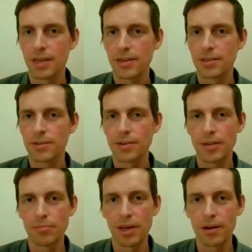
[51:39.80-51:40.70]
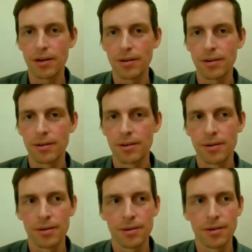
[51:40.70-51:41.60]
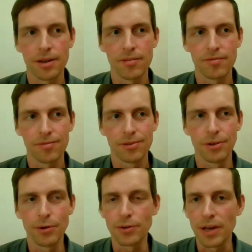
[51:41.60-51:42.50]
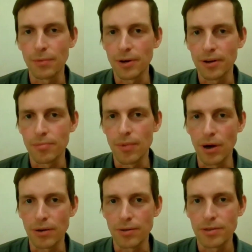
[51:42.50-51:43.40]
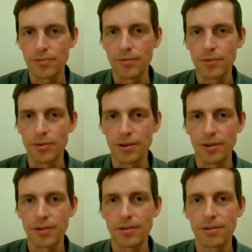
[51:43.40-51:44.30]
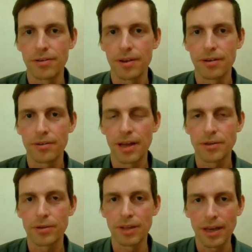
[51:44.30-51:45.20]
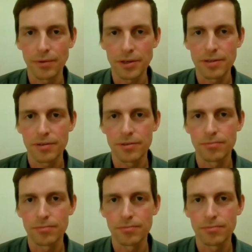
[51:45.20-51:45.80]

say, still need better kind of neural network models for natural language,